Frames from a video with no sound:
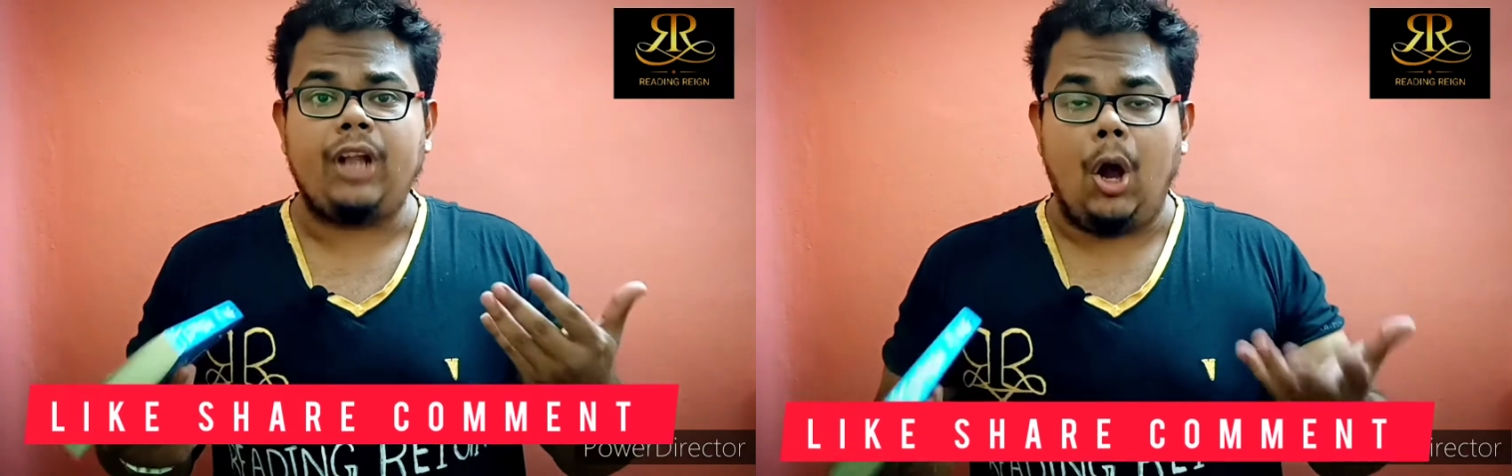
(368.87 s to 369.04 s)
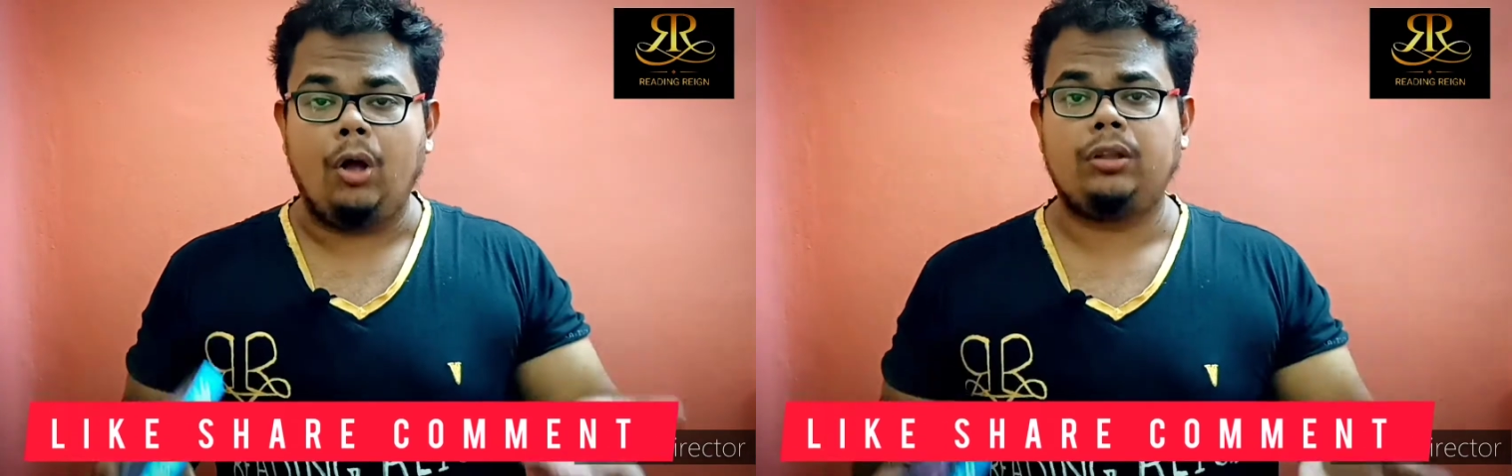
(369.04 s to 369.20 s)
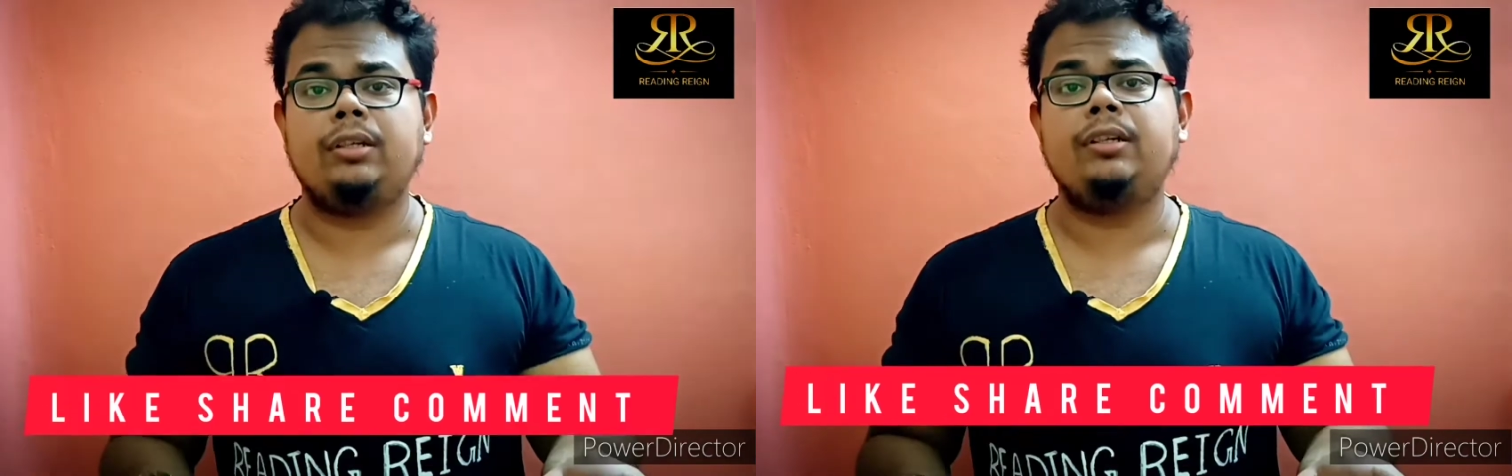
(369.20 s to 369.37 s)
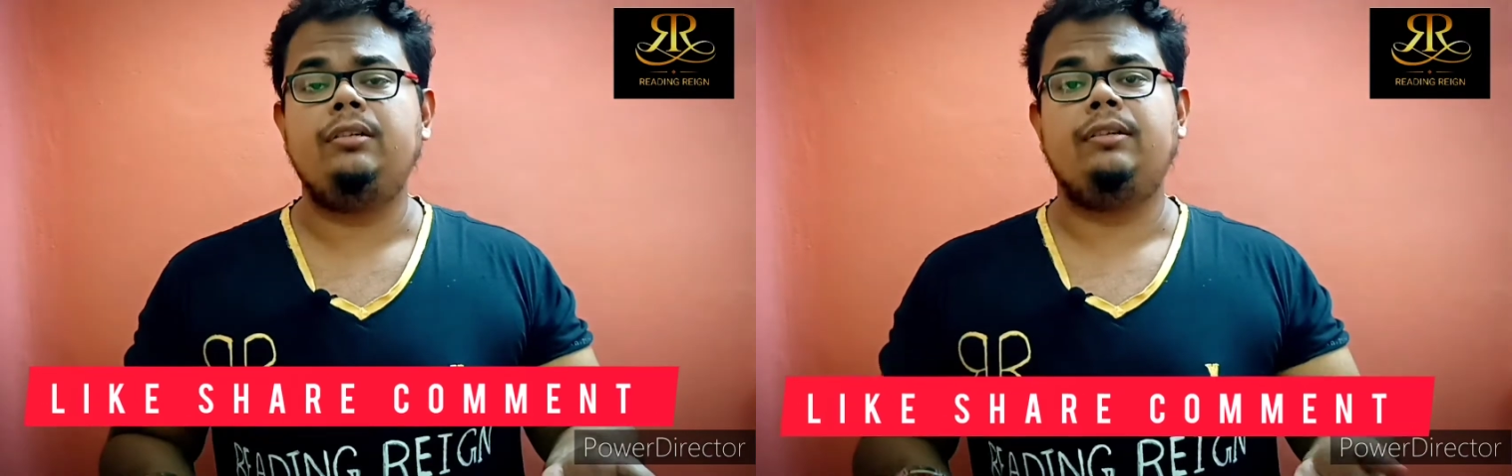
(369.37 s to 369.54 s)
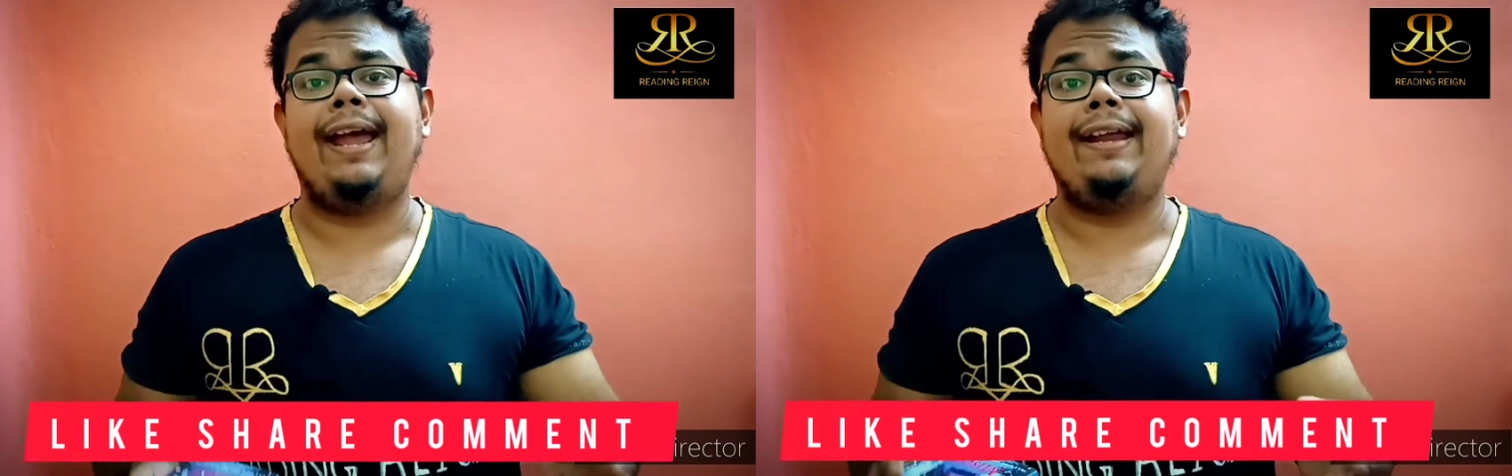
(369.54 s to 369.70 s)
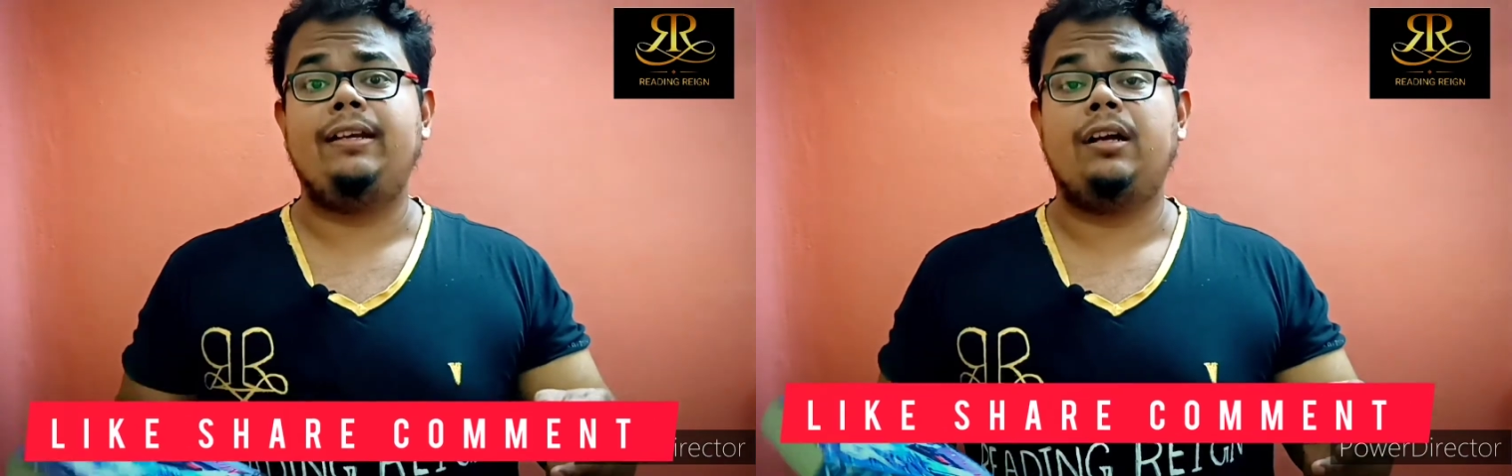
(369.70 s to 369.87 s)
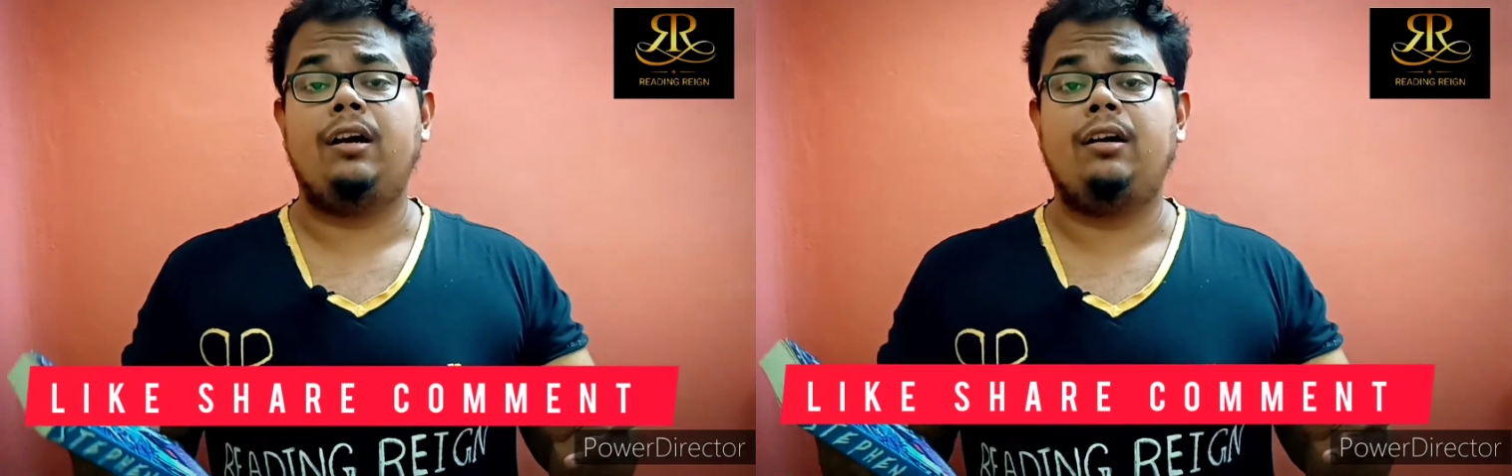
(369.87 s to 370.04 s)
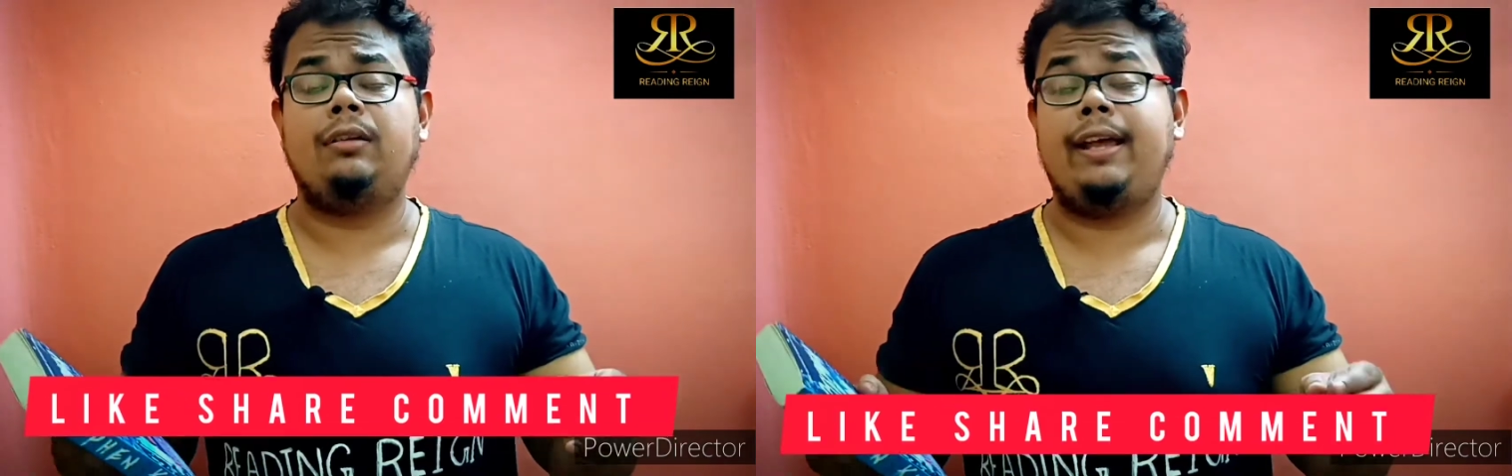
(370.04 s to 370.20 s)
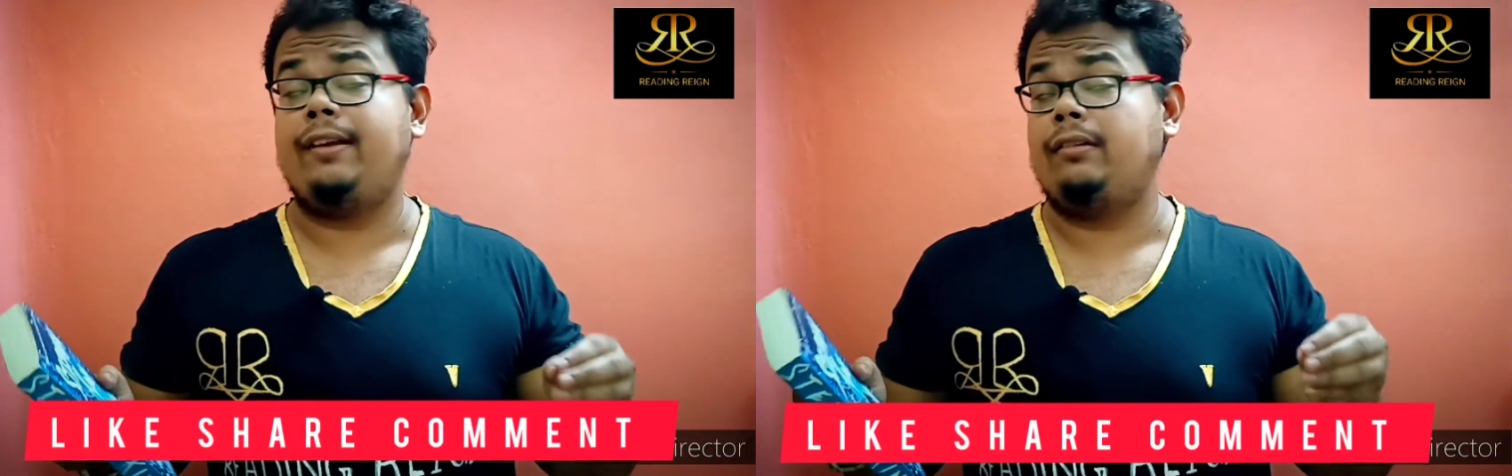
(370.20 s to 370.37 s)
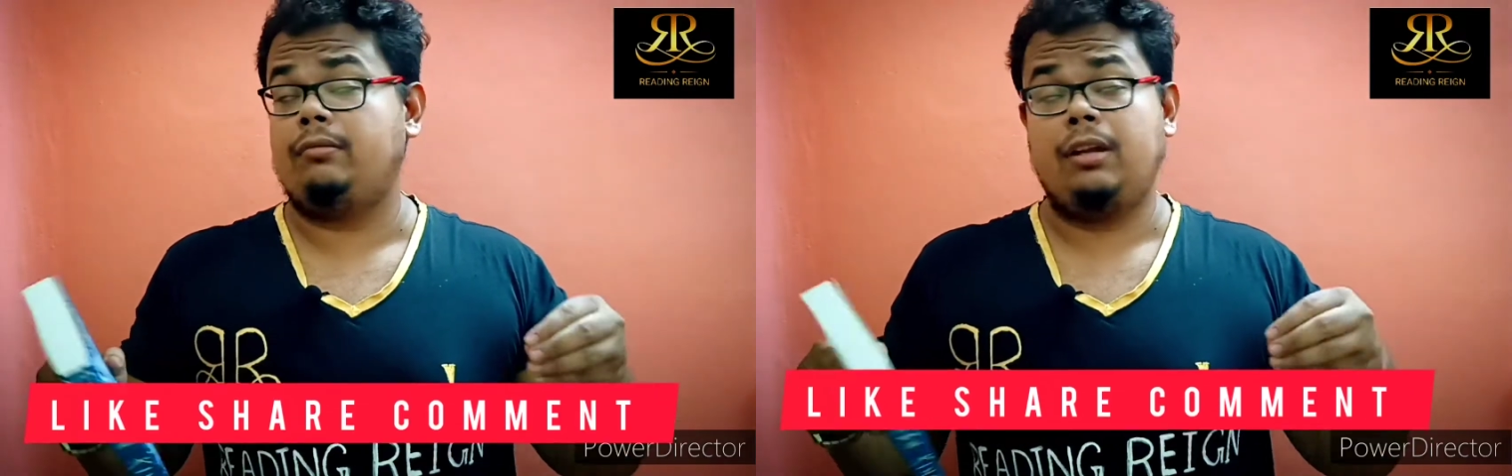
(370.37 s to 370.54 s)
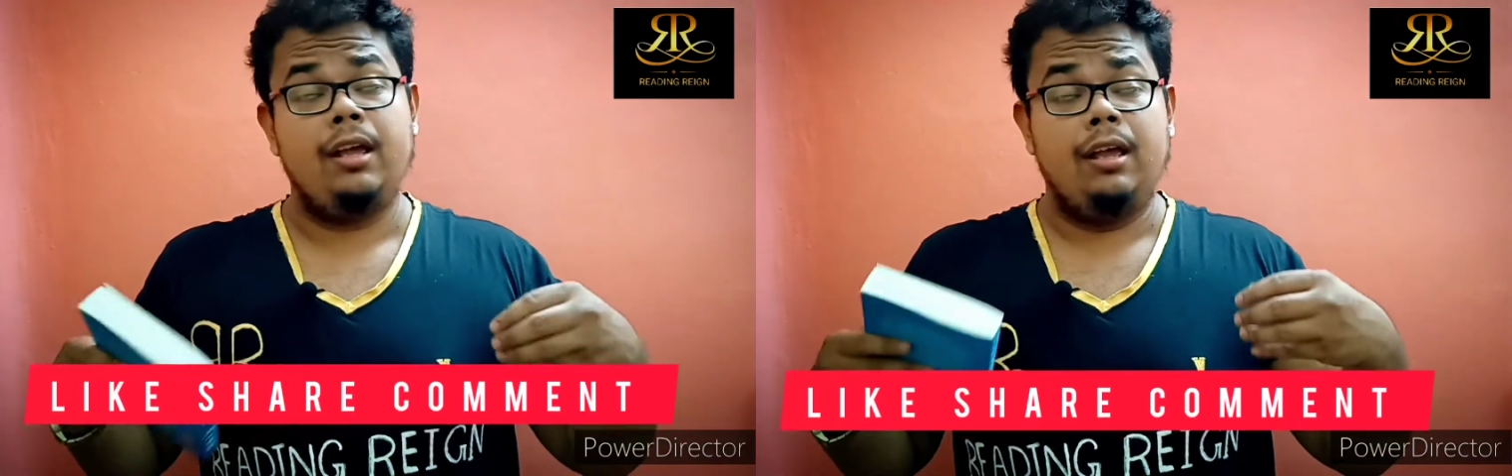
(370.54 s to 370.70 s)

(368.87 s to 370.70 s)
author and her and